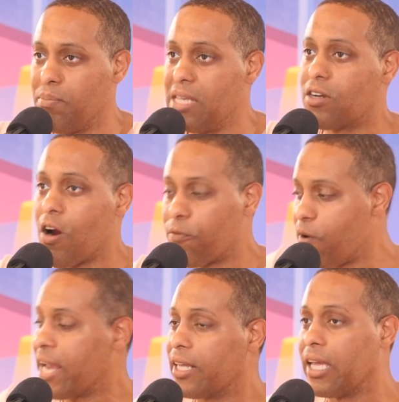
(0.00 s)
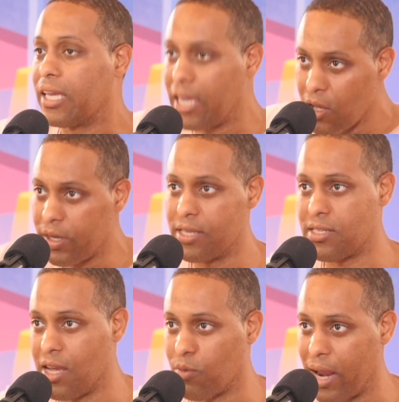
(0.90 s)
that means Kirk Damn. Franklin can kill his
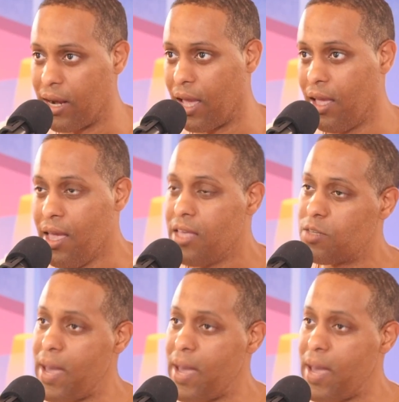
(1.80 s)
son right now. That's what